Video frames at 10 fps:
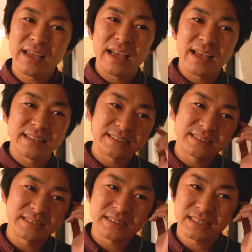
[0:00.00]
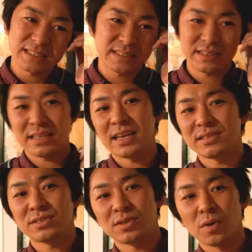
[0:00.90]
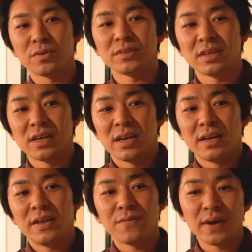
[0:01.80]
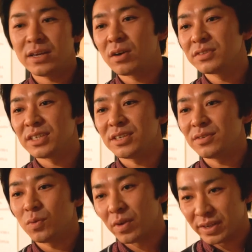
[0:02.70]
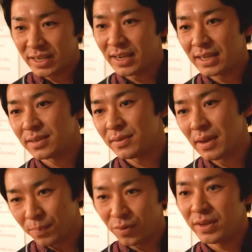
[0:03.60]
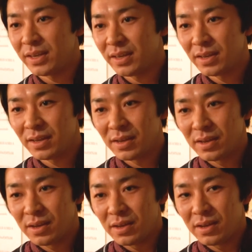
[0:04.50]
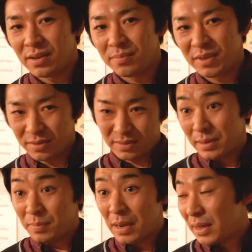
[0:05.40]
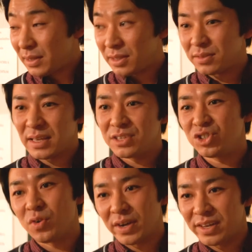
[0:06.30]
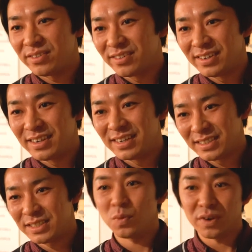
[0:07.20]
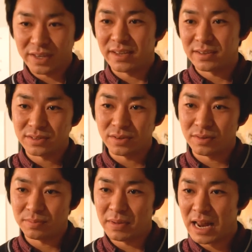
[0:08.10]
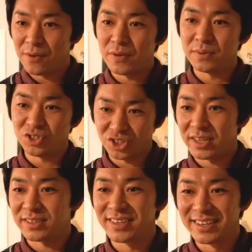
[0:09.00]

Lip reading: And just I thought, if I continued working as an employee, because I didn't enjoy, you know, just working, so my life would be shit.